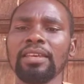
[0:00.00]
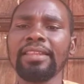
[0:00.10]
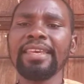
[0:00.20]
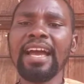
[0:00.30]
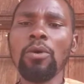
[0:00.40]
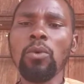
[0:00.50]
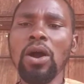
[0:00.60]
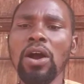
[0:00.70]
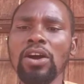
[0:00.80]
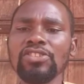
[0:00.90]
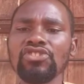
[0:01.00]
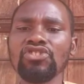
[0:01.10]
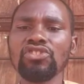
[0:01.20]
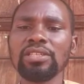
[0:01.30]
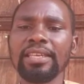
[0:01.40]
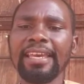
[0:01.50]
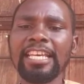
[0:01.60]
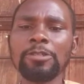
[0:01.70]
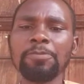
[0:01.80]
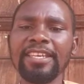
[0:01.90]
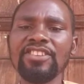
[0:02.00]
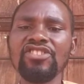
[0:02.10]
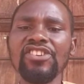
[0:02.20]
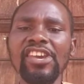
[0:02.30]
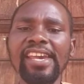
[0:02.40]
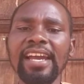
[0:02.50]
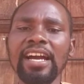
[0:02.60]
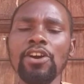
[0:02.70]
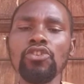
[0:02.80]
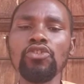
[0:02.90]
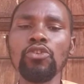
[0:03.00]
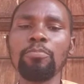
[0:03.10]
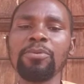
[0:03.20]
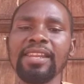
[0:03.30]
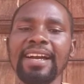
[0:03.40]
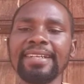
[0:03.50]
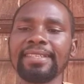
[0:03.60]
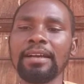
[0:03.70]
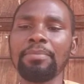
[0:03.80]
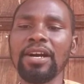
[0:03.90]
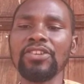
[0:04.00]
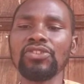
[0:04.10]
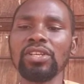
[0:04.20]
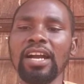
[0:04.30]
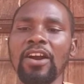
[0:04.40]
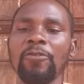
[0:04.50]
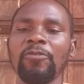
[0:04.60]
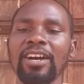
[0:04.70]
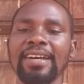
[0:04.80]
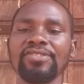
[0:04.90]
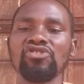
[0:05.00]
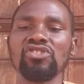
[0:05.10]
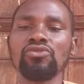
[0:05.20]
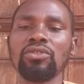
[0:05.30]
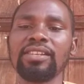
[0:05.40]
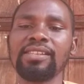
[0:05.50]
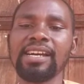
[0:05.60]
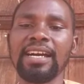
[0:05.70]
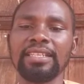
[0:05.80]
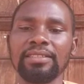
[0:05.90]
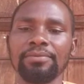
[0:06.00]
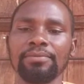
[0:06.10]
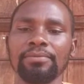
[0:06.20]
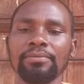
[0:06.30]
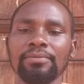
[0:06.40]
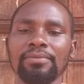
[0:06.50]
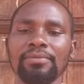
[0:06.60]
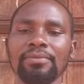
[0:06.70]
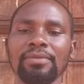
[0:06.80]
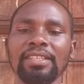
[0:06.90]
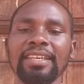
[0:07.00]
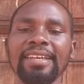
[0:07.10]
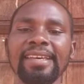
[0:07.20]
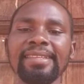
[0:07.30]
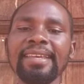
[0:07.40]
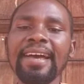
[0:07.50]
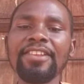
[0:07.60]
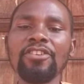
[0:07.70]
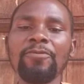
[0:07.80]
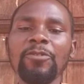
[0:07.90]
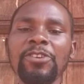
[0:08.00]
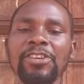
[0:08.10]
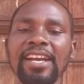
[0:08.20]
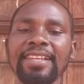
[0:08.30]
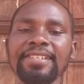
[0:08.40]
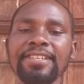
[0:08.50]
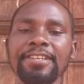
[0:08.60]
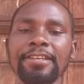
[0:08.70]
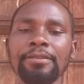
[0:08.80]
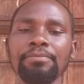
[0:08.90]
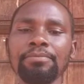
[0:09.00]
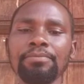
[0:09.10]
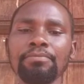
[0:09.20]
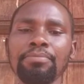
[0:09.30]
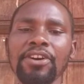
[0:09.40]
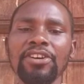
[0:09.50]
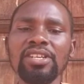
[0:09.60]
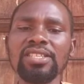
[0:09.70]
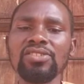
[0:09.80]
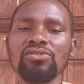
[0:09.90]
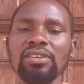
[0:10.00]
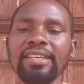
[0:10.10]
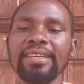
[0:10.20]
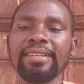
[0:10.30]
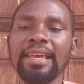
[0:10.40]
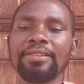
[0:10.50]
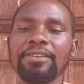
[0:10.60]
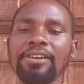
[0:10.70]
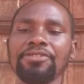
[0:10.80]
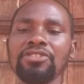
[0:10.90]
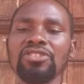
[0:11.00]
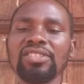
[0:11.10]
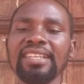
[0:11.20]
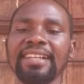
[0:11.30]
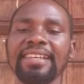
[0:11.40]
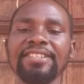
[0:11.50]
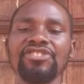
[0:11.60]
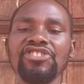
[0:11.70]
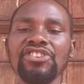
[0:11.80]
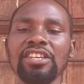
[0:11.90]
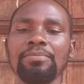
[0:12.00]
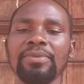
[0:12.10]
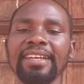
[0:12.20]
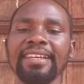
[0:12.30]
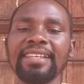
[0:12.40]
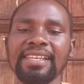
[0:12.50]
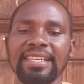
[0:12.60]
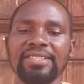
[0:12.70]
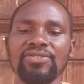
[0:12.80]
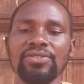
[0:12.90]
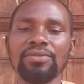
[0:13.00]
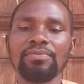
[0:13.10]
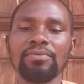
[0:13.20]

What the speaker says: There was a speedy hare who bragged about how fast he could run. Tired of hearing him boast, the turtles challenged him a race.